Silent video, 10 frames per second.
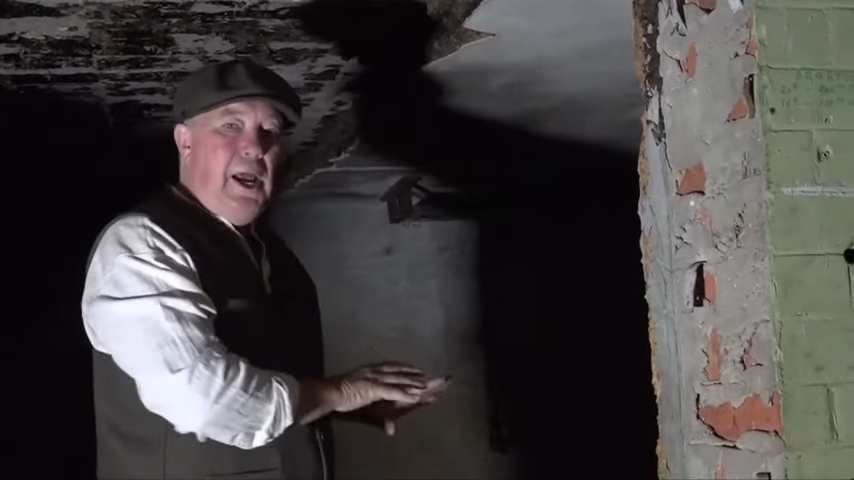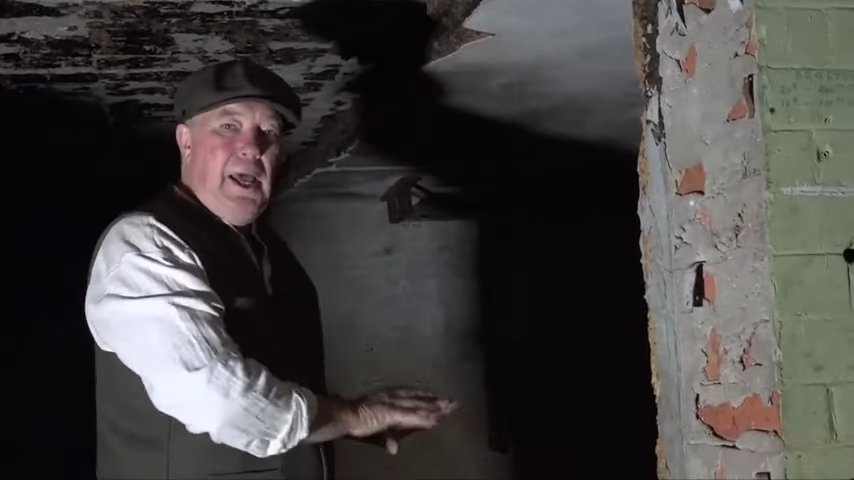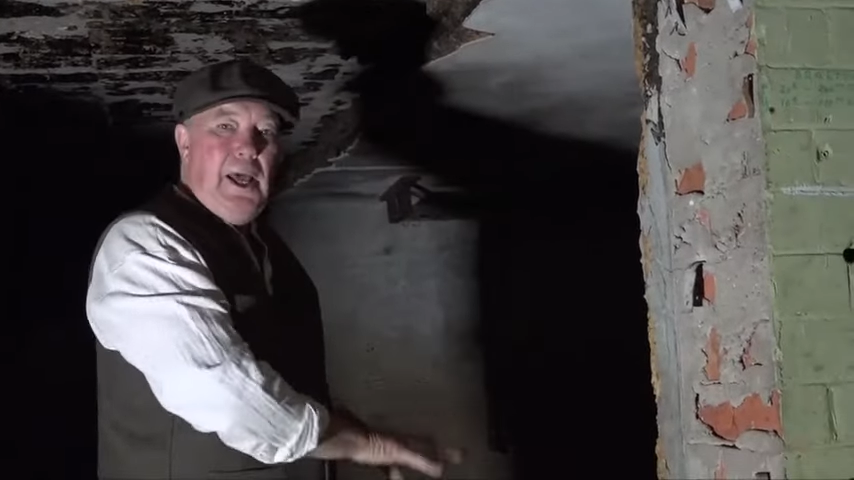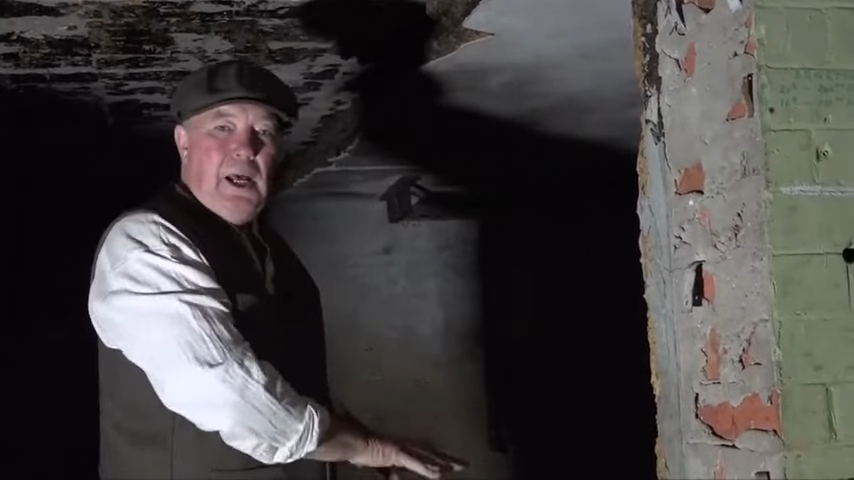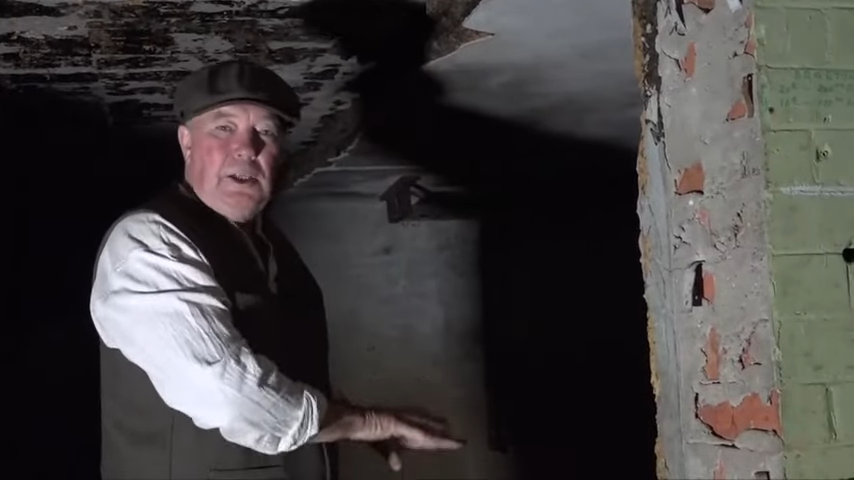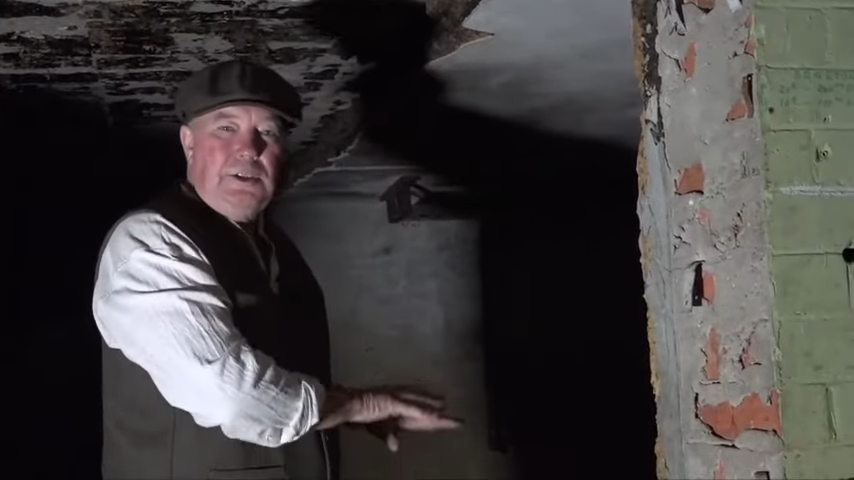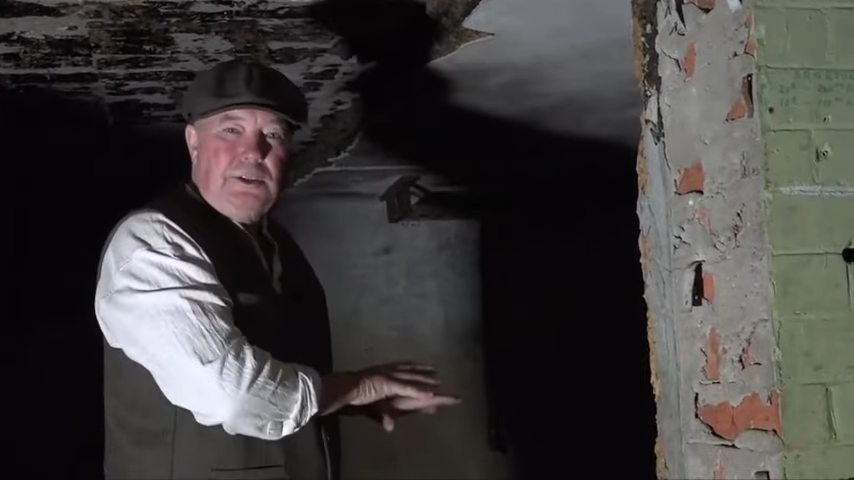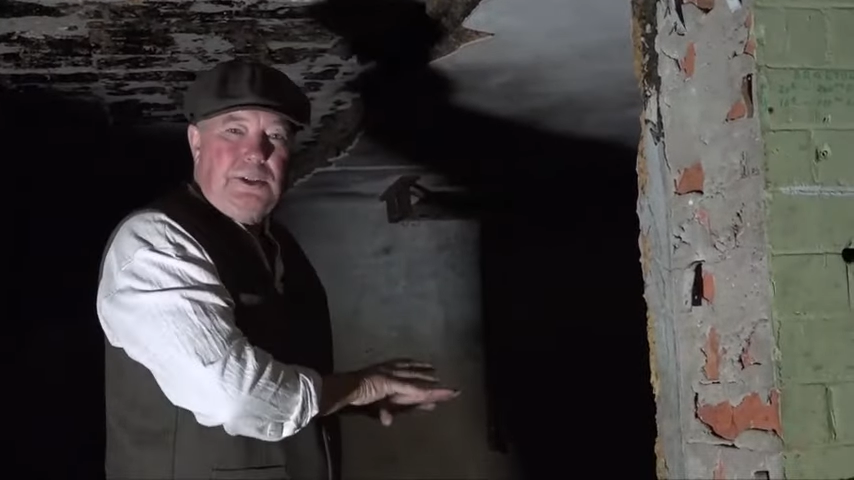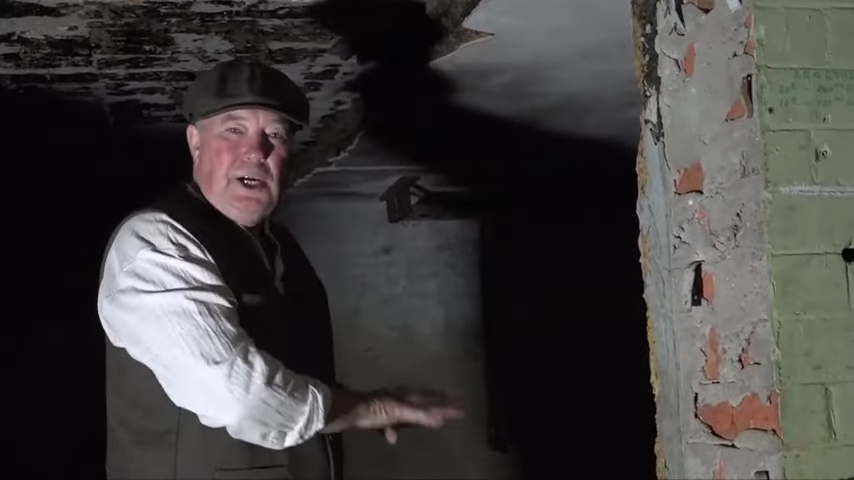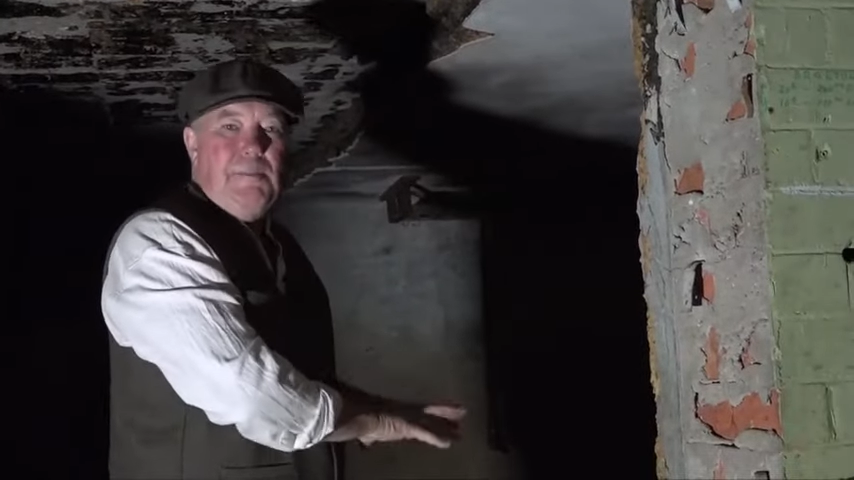and had a
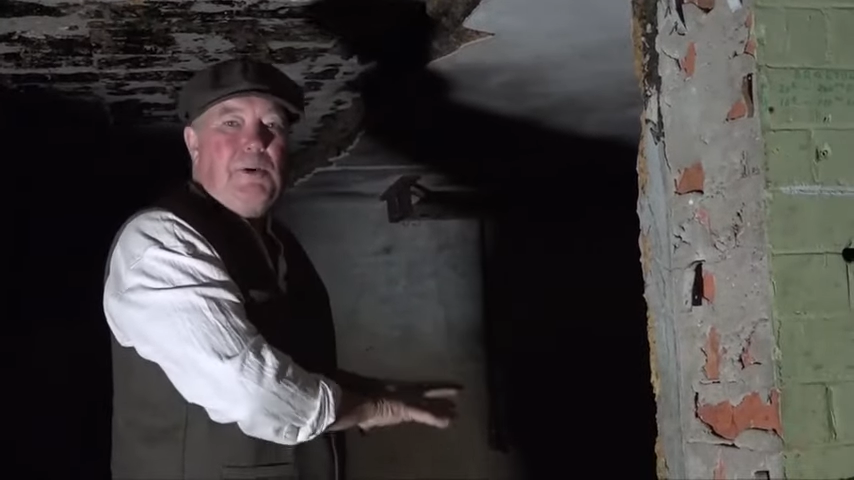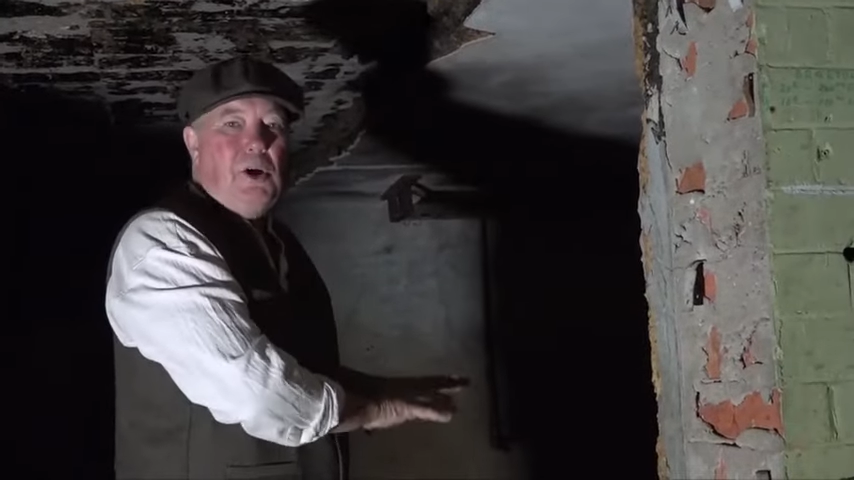deep